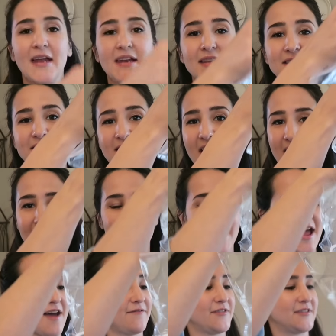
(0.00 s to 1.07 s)
And inside I
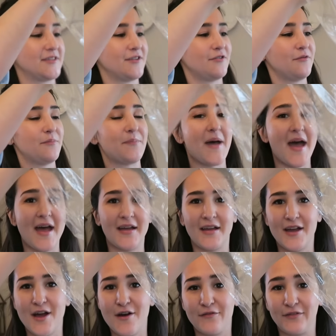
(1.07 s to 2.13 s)
have this little
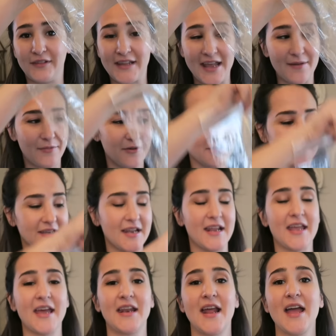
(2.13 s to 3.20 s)
bag of labels. And
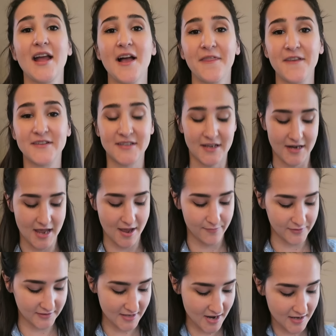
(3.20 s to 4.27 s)
again, I got these on
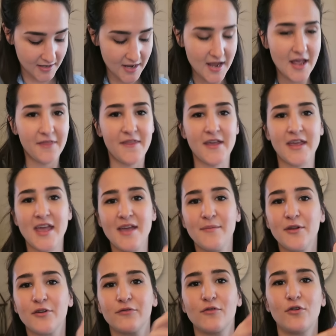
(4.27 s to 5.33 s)
Amazon. They came
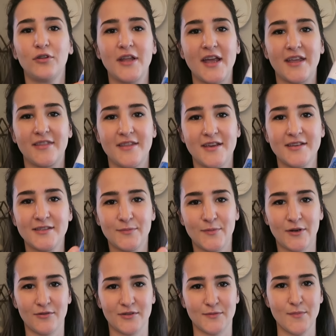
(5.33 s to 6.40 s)
in a roll like this,
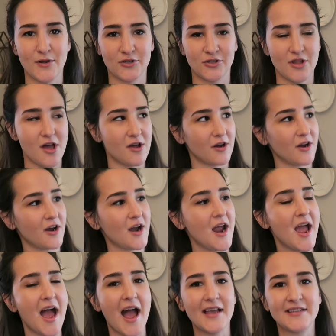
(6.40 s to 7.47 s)
but it was much longer.
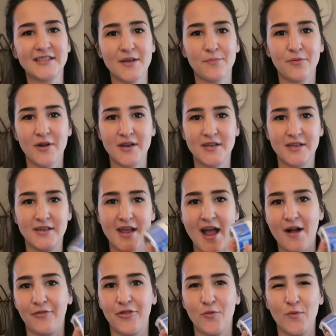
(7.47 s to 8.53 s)
I separated
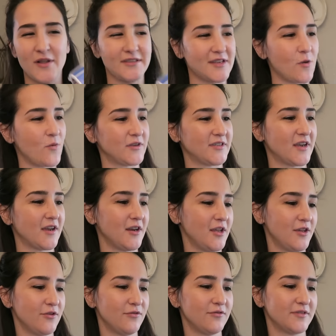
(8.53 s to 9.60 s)
out the ones I wasn't gonna
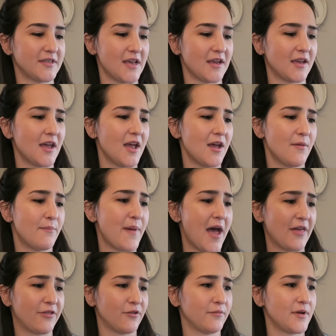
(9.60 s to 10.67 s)
use, like
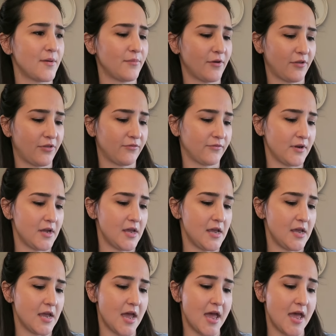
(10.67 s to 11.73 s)
bathroom number
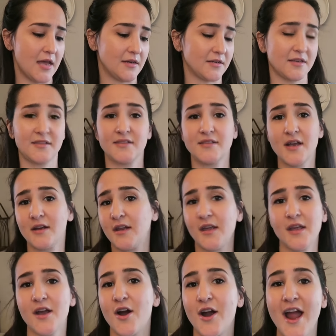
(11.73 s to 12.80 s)
three and a
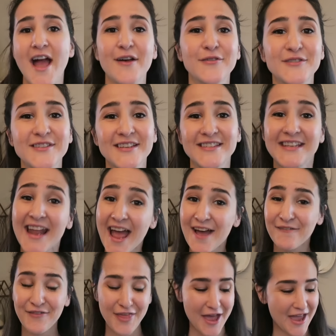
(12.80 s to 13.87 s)
study. Our house doesn't
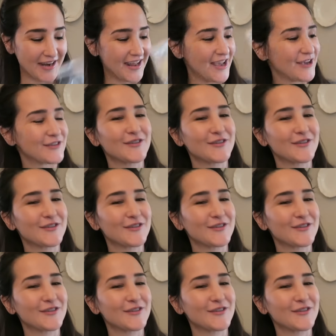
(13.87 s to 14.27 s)
have that.